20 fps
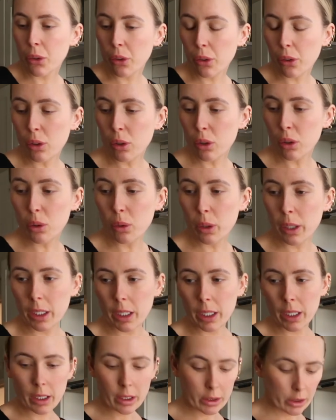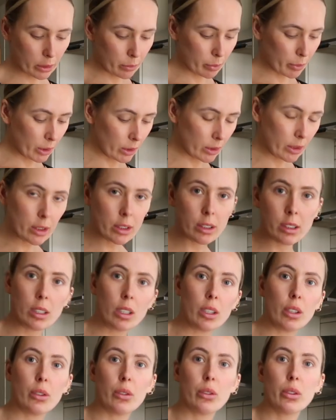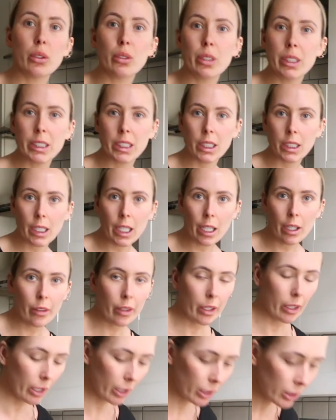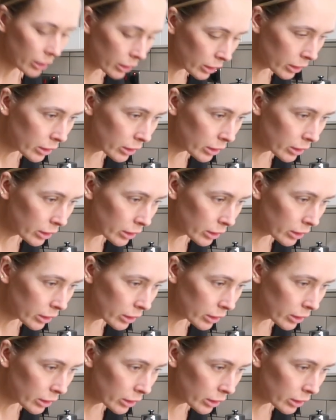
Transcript: do the haul in here just because it's so noisy out there.